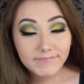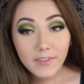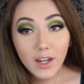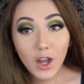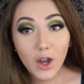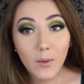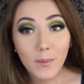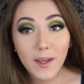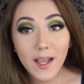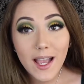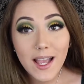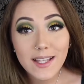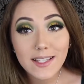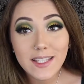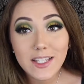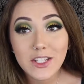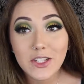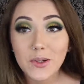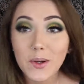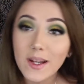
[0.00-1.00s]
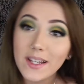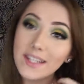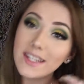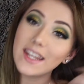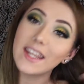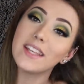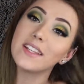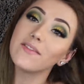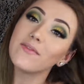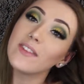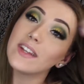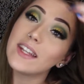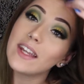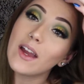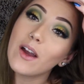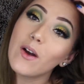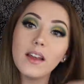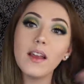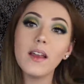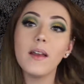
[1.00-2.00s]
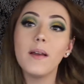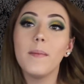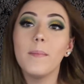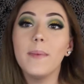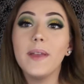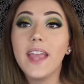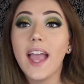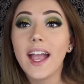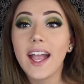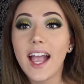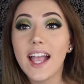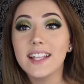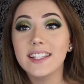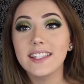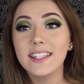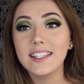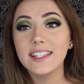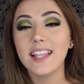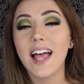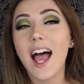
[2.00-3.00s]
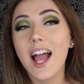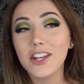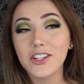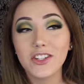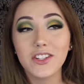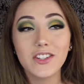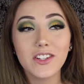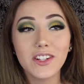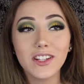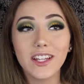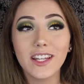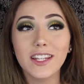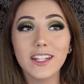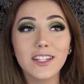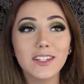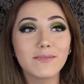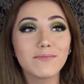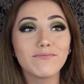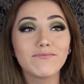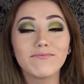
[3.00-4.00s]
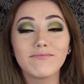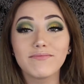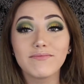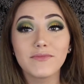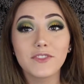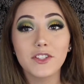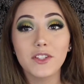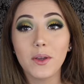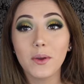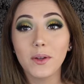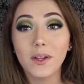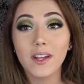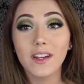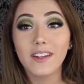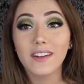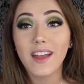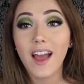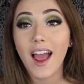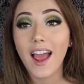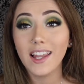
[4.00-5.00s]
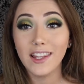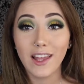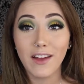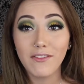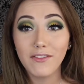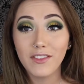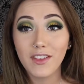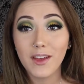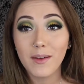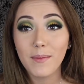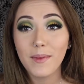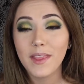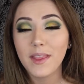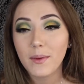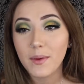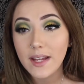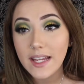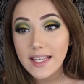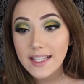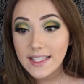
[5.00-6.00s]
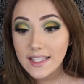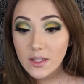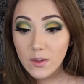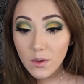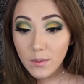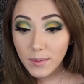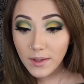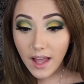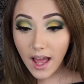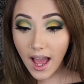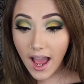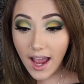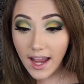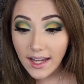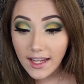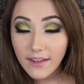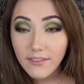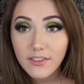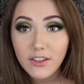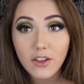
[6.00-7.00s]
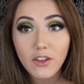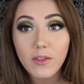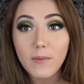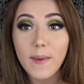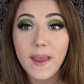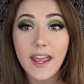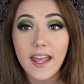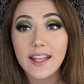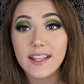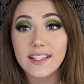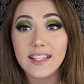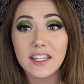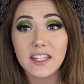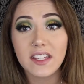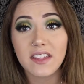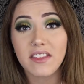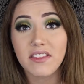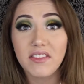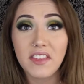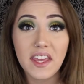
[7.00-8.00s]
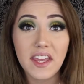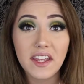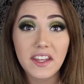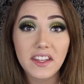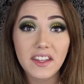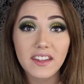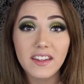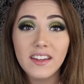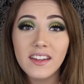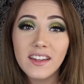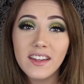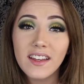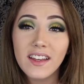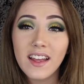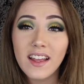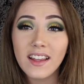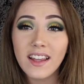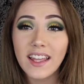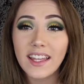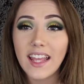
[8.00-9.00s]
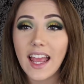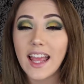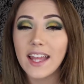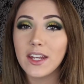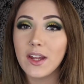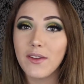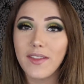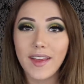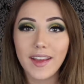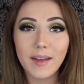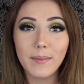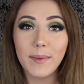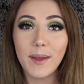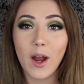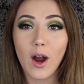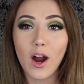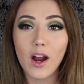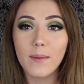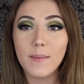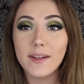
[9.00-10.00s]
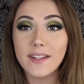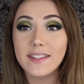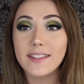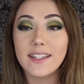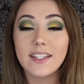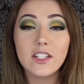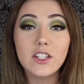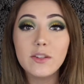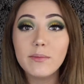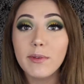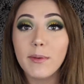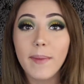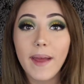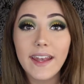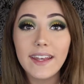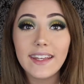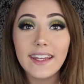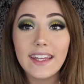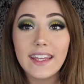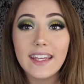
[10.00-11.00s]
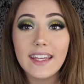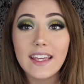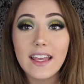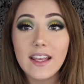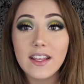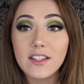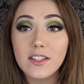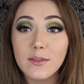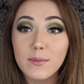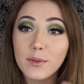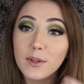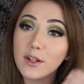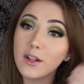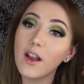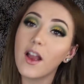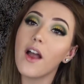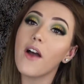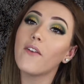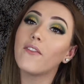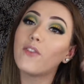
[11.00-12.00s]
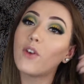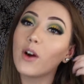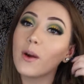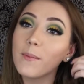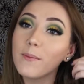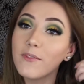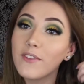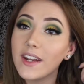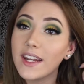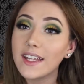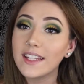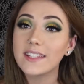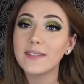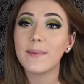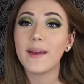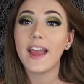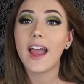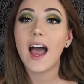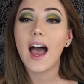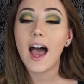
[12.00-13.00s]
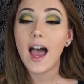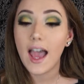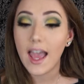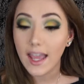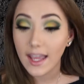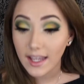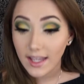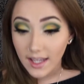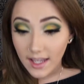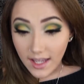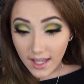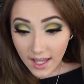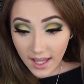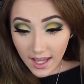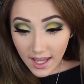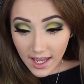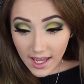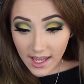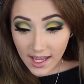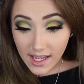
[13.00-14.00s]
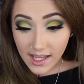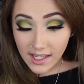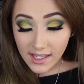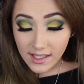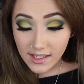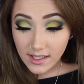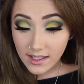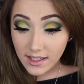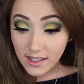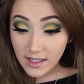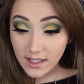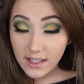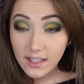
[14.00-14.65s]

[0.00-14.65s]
hope you guys enjoyed today's video. But yeah guys, these lashes are like so good. I love them. They were easy to apply even though the band's like thick. Like I know that could be hard but it's like super bendy, super uh, form fitting to my eye and